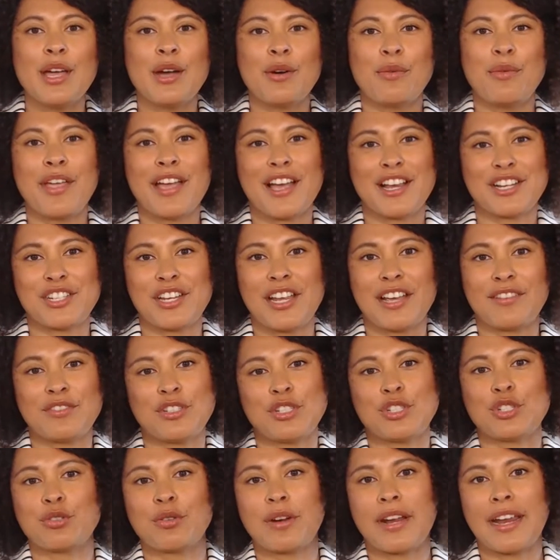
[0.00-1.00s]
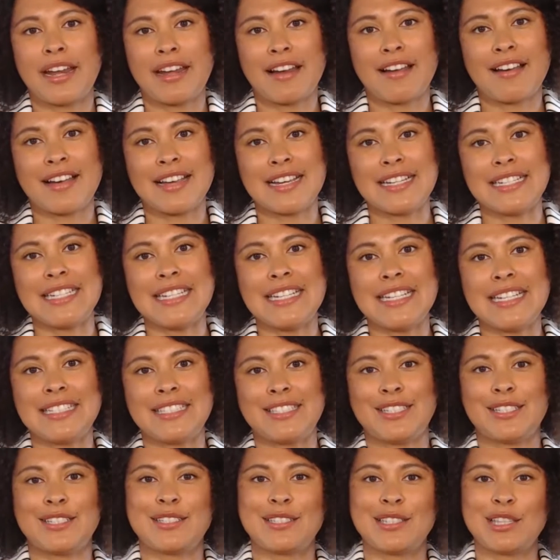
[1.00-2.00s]
we actually have to train high Ds
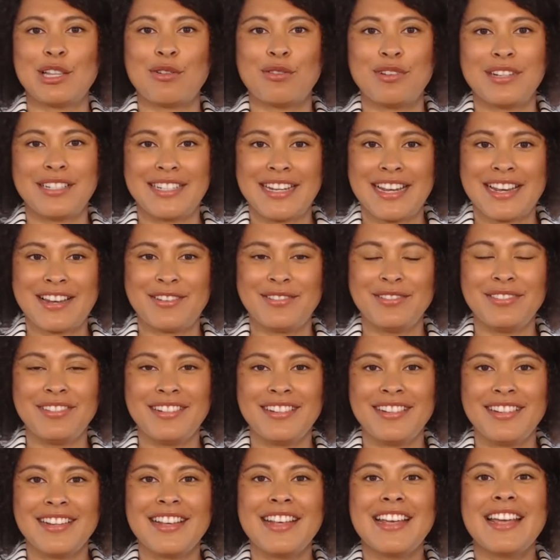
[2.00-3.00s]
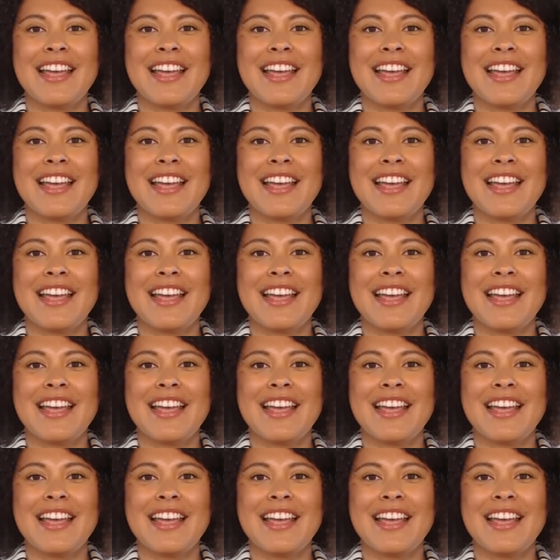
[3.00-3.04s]
to slow it down